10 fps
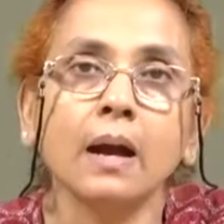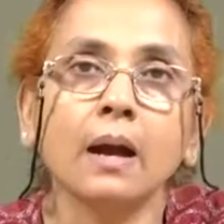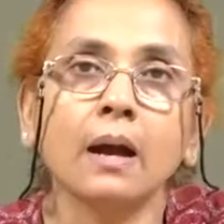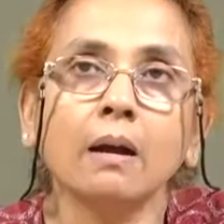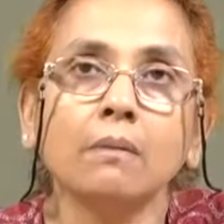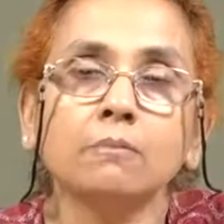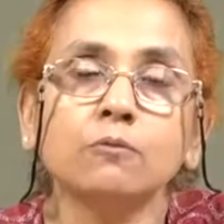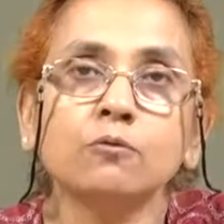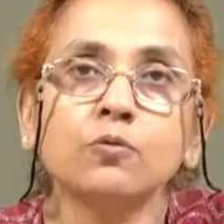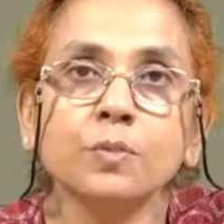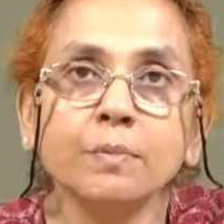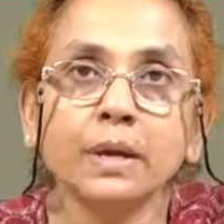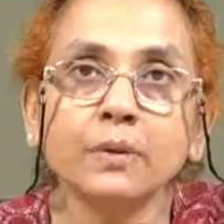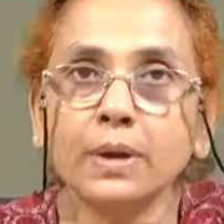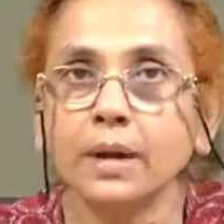uh,
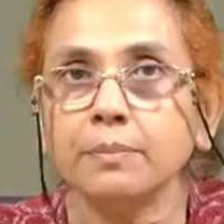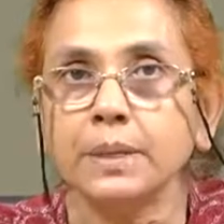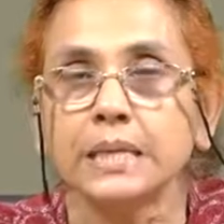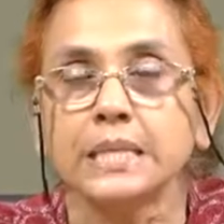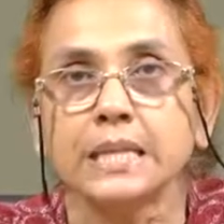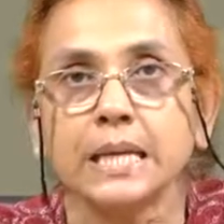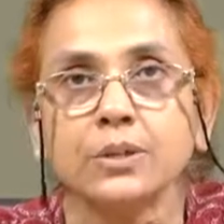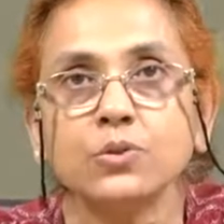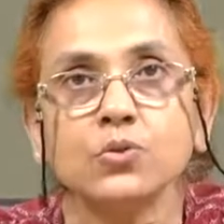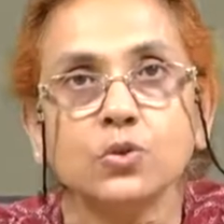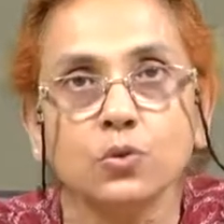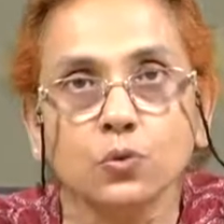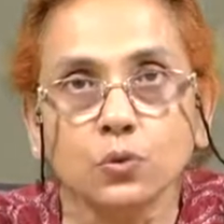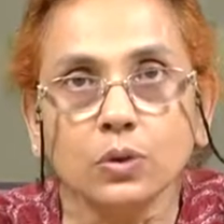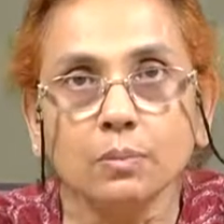women were being sent to
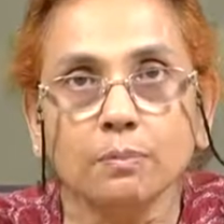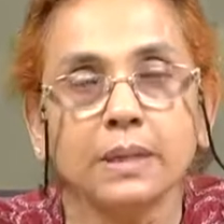school,